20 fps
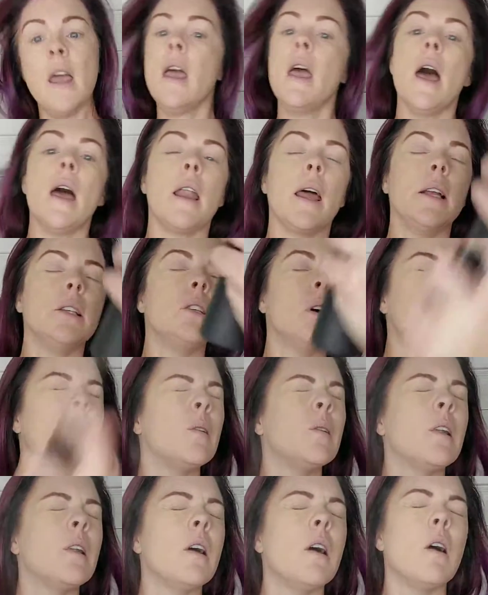and I
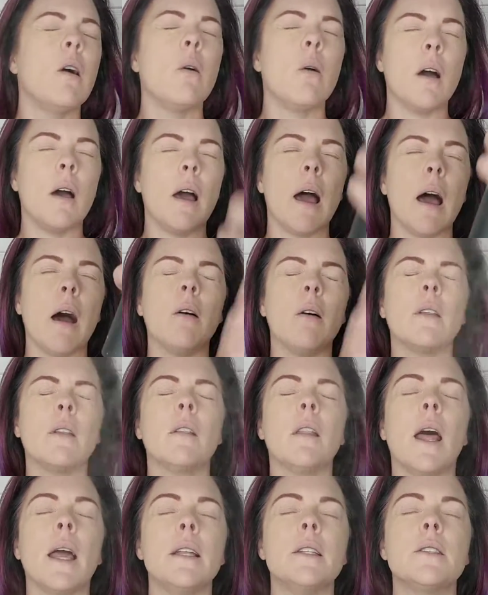don't know how the
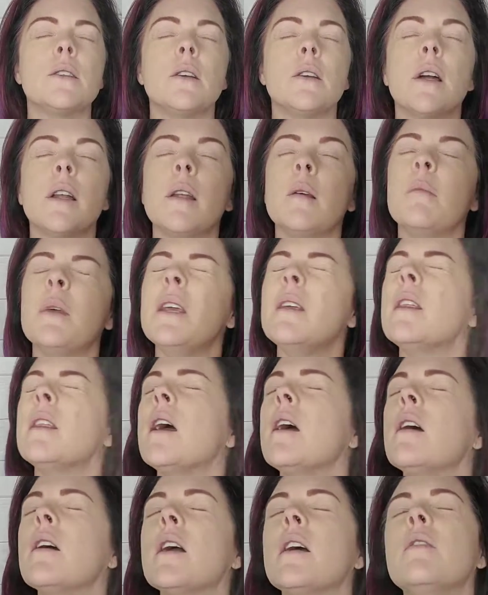lights are going to be
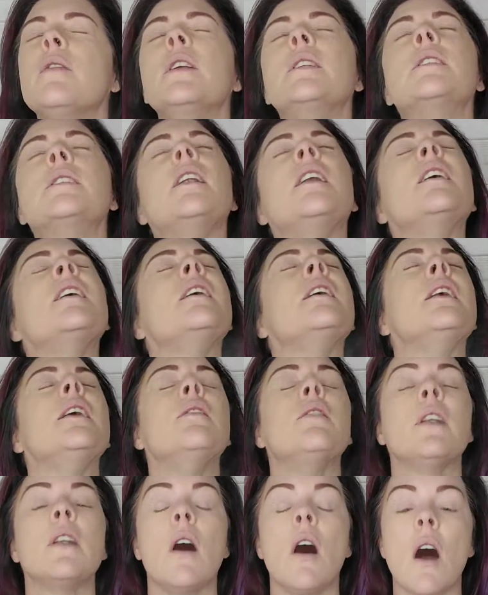there, if it's going to get
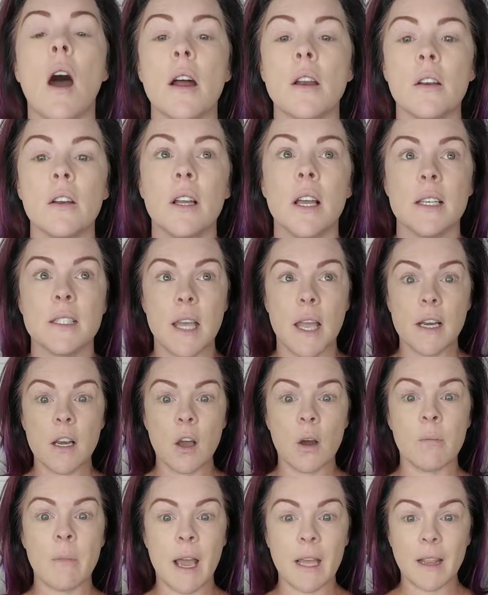even hotter, because I
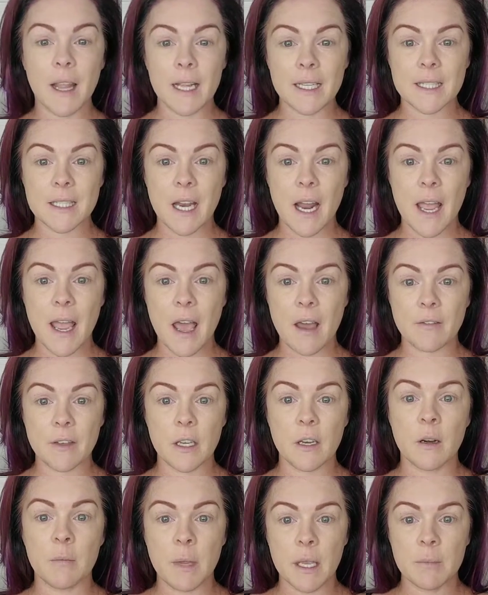know my lights that I have
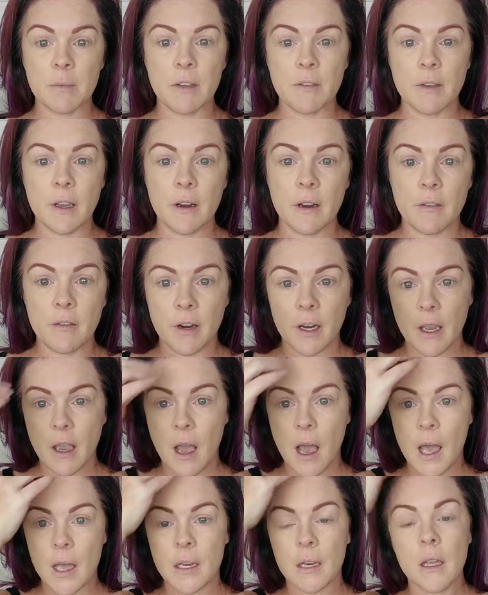here make me very, very
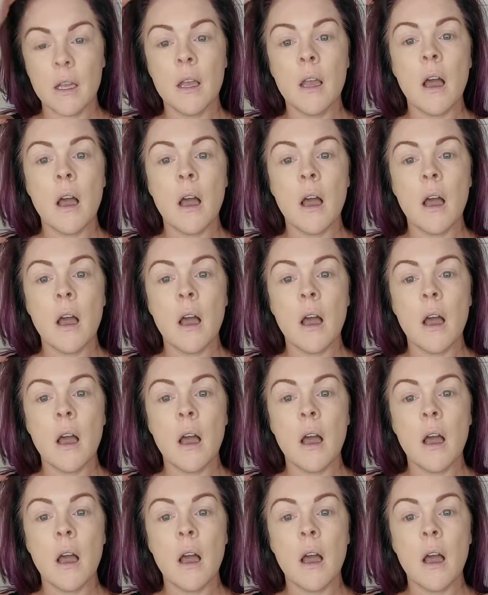hot.